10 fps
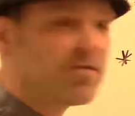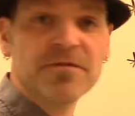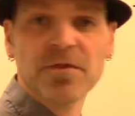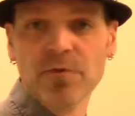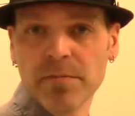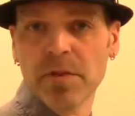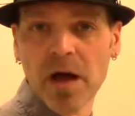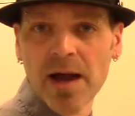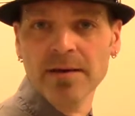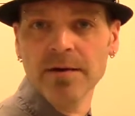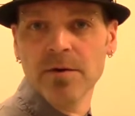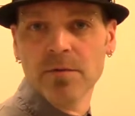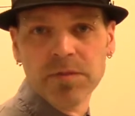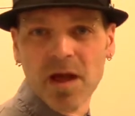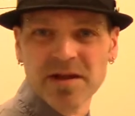for the reply
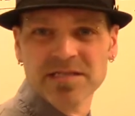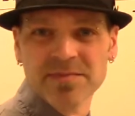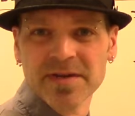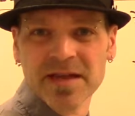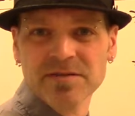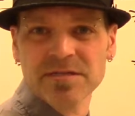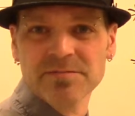to somebody else's